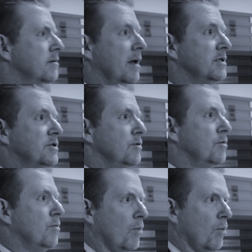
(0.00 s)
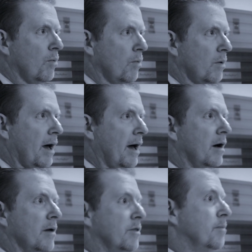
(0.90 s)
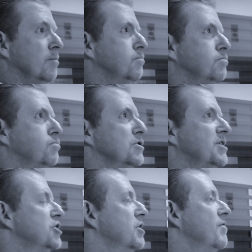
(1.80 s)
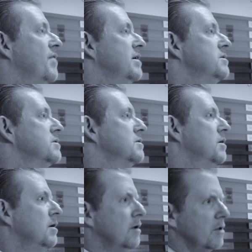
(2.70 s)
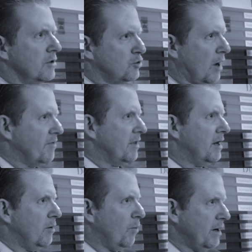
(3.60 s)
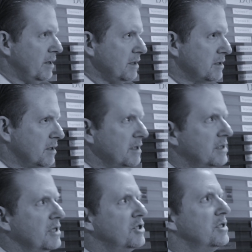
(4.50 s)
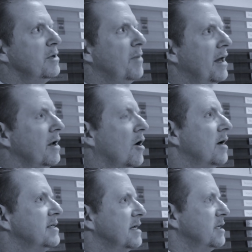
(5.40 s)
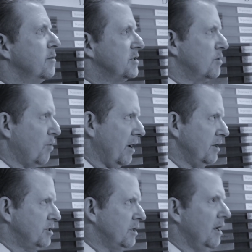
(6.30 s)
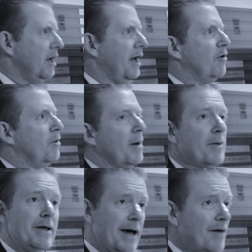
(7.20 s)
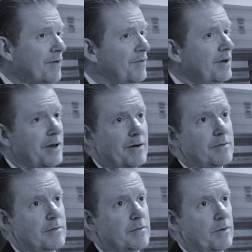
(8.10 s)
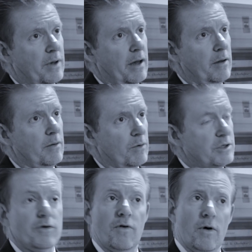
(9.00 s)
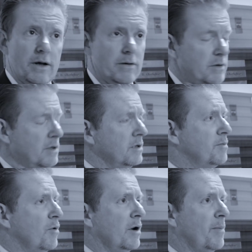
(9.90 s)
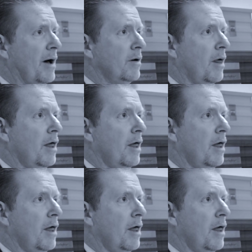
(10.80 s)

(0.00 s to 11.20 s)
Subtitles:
as to the procession of events, the driving that he witnessed, the decisions he made in contacting Mr. Branch. And remember, you have the video, okay, which you've already spoken about.